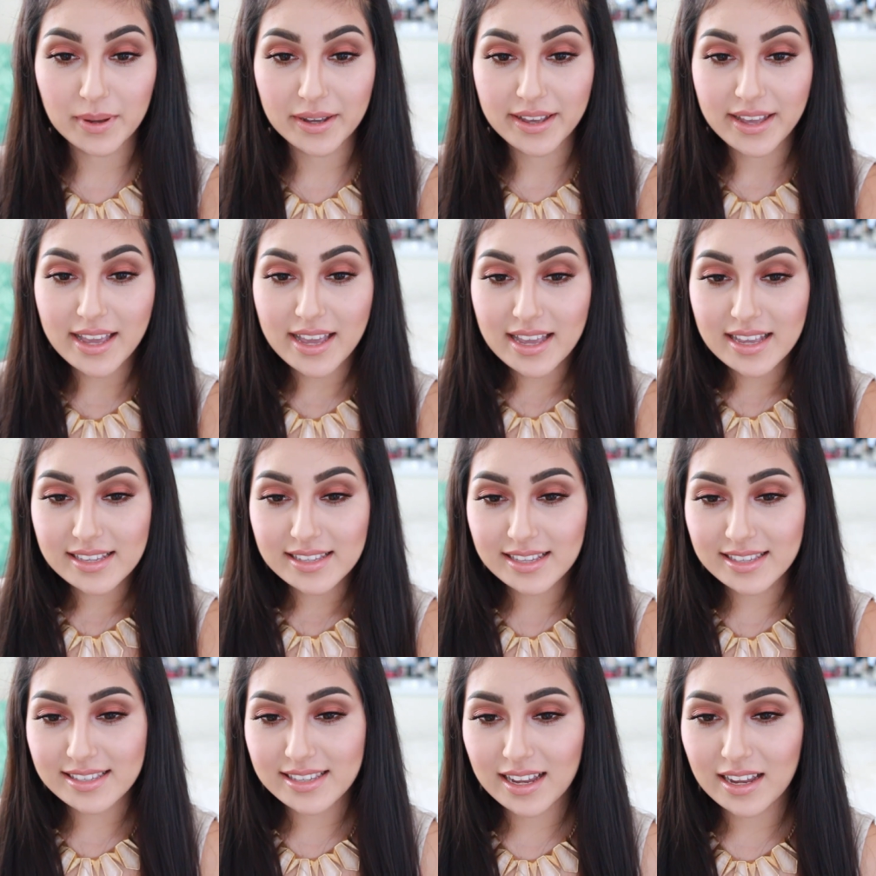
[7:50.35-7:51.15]
But
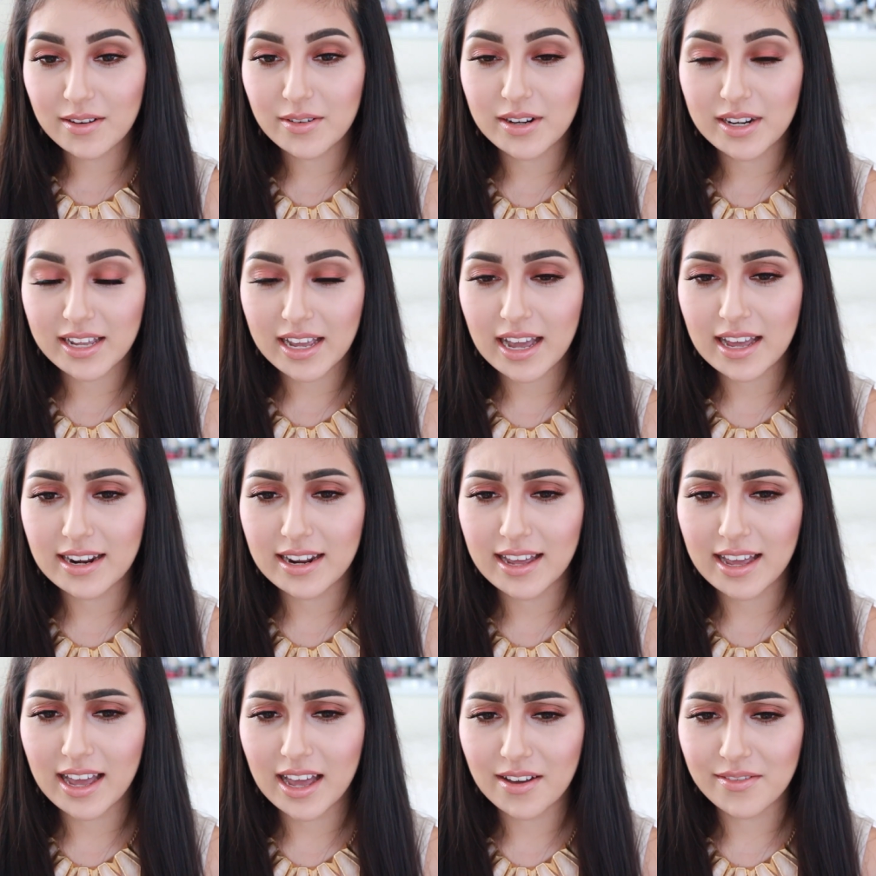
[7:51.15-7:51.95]
since I already kind
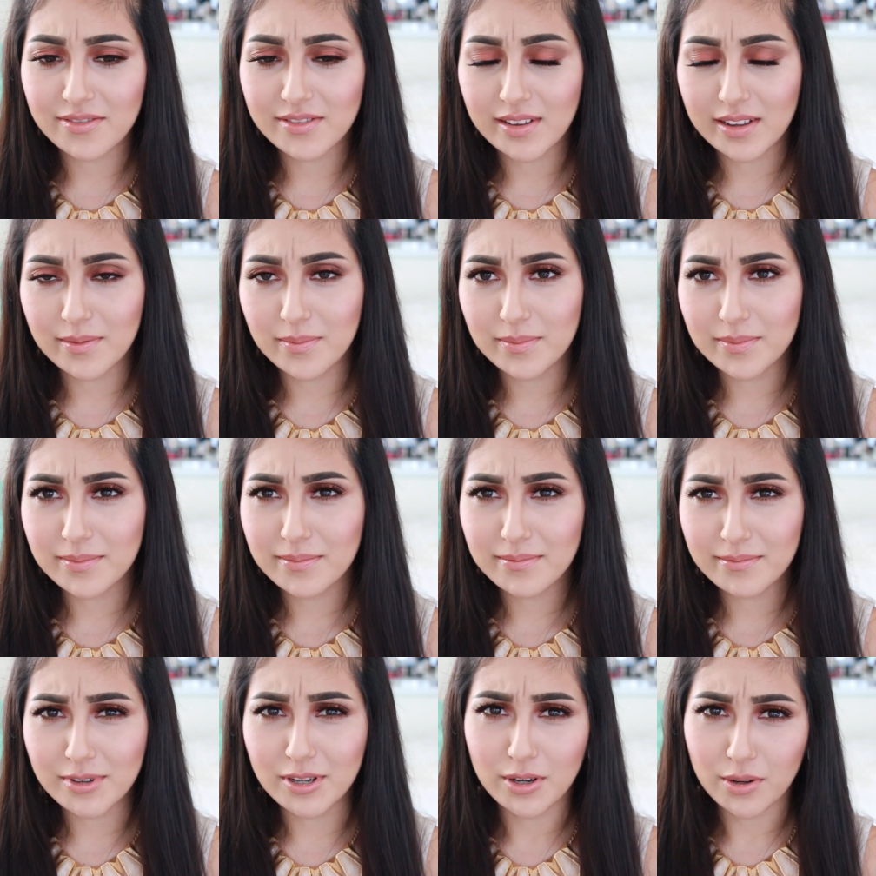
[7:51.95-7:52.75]
of have
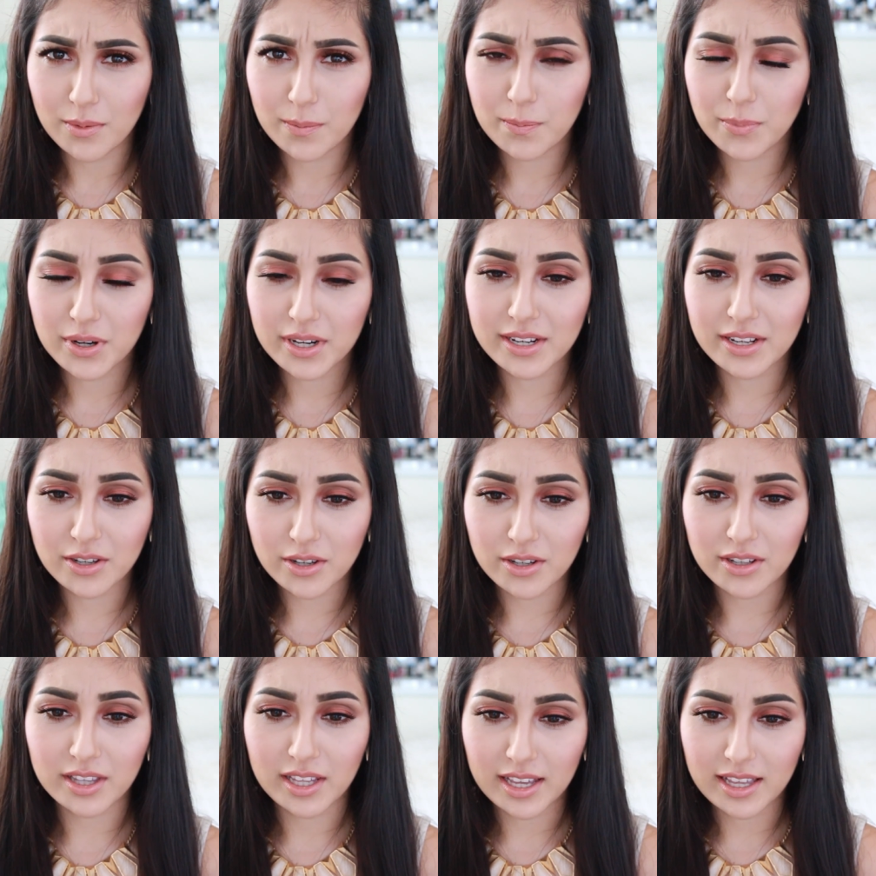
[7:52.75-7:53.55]
some, you know, pretty
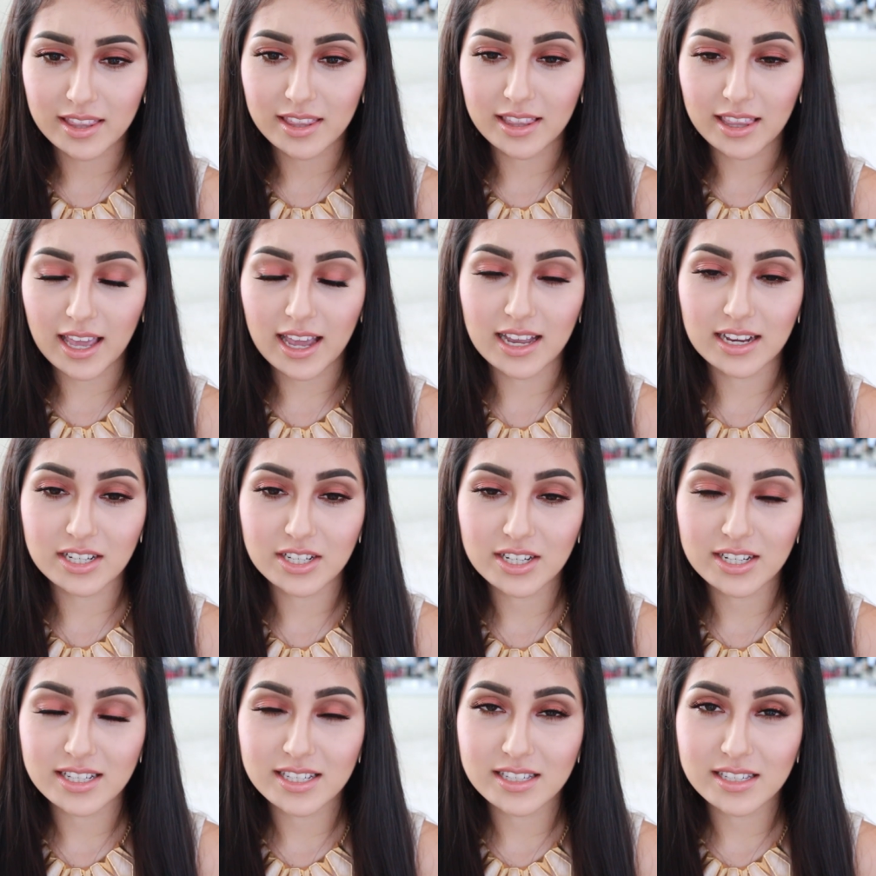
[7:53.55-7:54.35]
good length
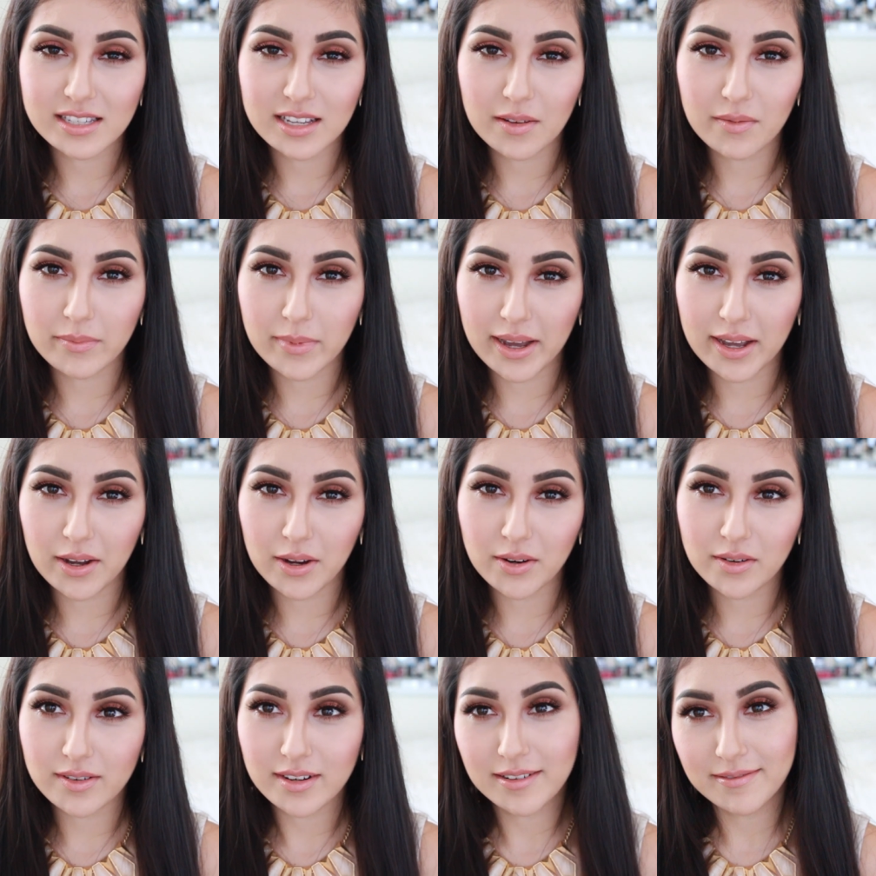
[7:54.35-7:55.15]
lashes of my
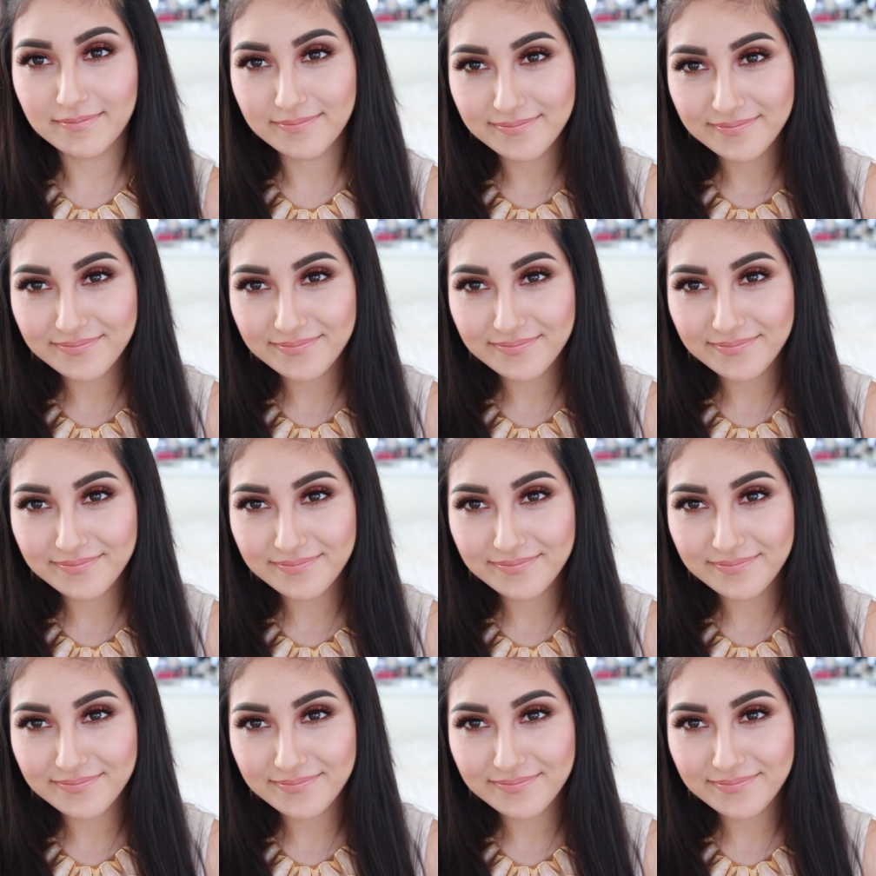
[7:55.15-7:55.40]
own,